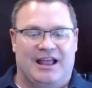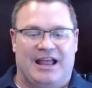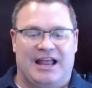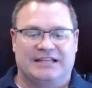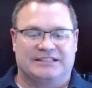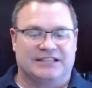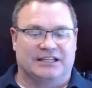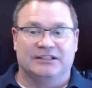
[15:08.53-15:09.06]

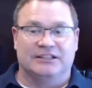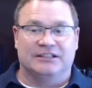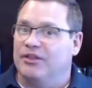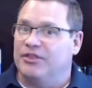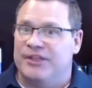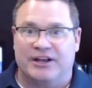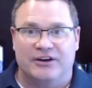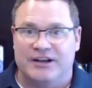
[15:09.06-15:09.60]
It's a little
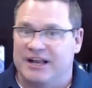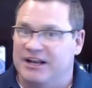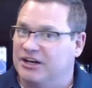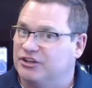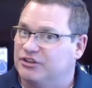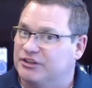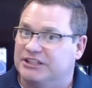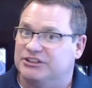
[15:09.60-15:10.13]
thicker than
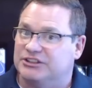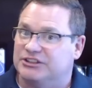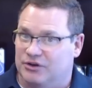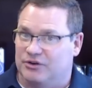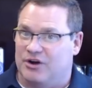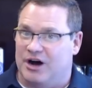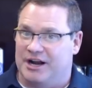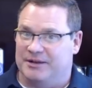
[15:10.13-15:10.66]
a traditional
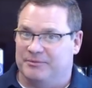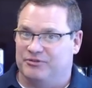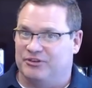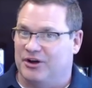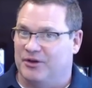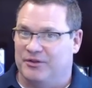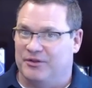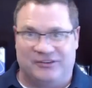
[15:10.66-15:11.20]
condom,
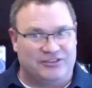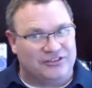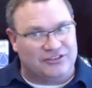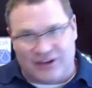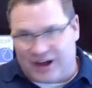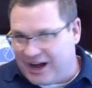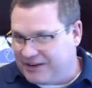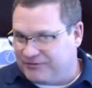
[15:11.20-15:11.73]
so this
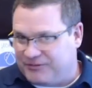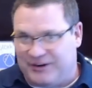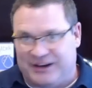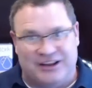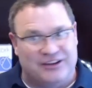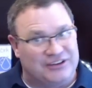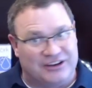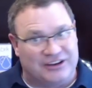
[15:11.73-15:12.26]
is not for
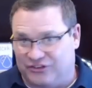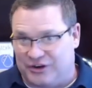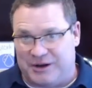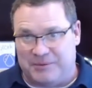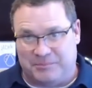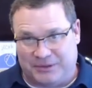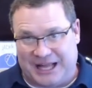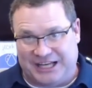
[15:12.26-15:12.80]
his
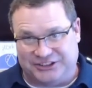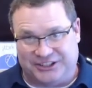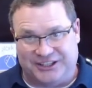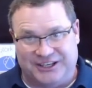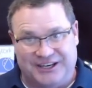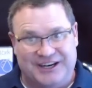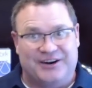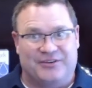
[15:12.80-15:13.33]
extreme pleasure,
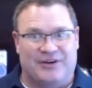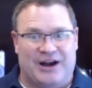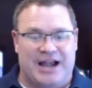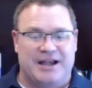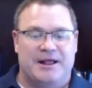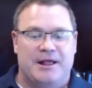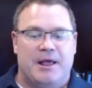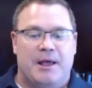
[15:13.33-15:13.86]

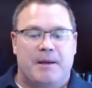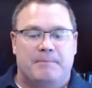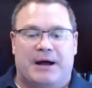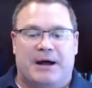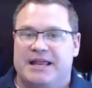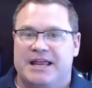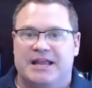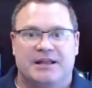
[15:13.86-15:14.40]
right?
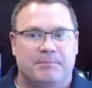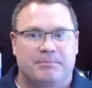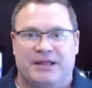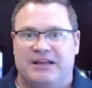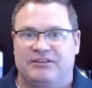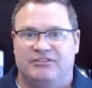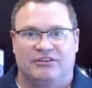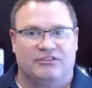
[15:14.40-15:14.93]
But he can
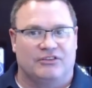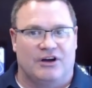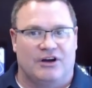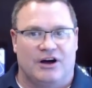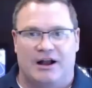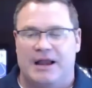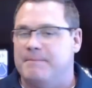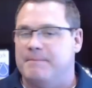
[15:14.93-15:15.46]
place this
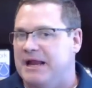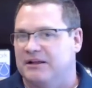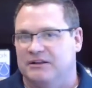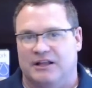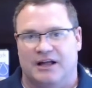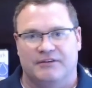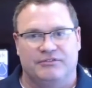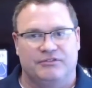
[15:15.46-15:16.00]
on and make
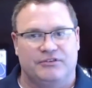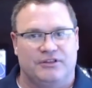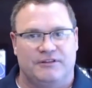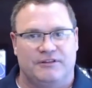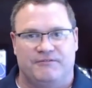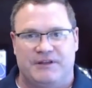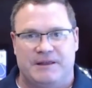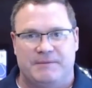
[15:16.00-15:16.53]
love to
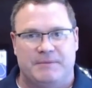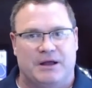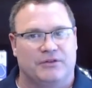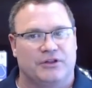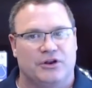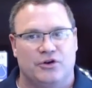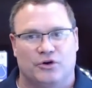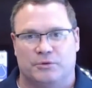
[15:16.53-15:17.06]
the
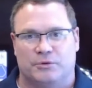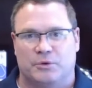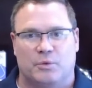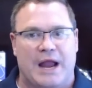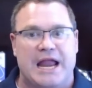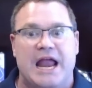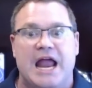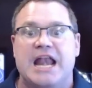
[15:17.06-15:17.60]
female the normal
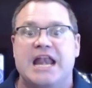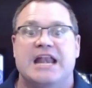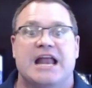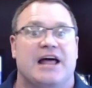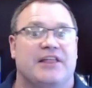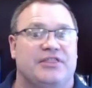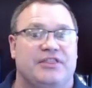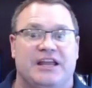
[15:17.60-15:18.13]
way.
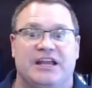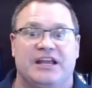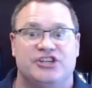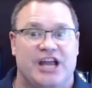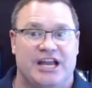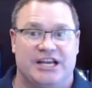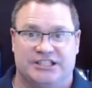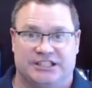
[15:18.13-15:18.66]
Nothing
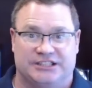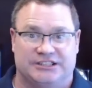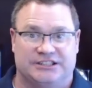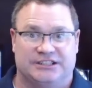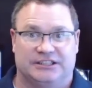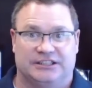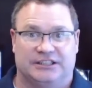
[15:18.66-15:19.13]
changes.